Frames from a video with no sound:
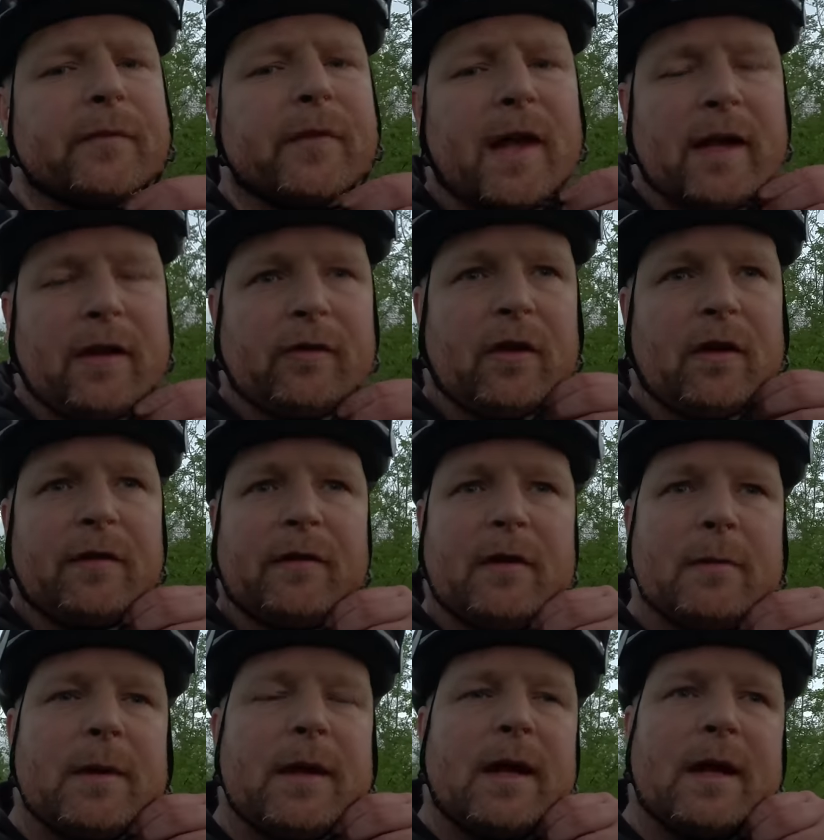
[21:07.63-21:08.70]
Take this off
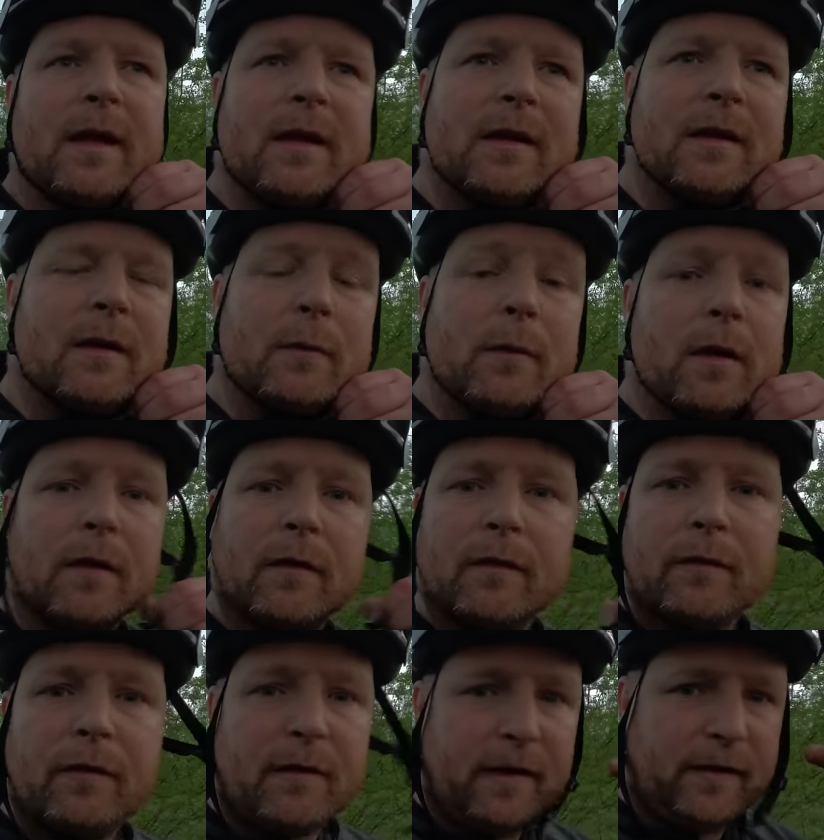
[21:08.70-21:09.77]
for a bit. Well,
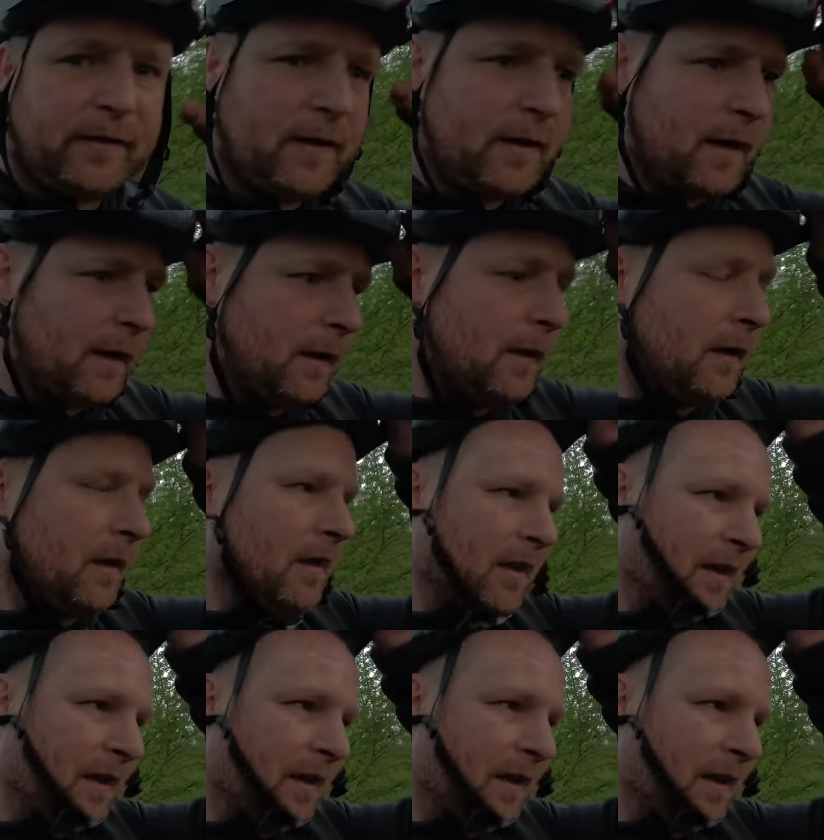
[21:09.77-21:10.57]
for the rest of the night.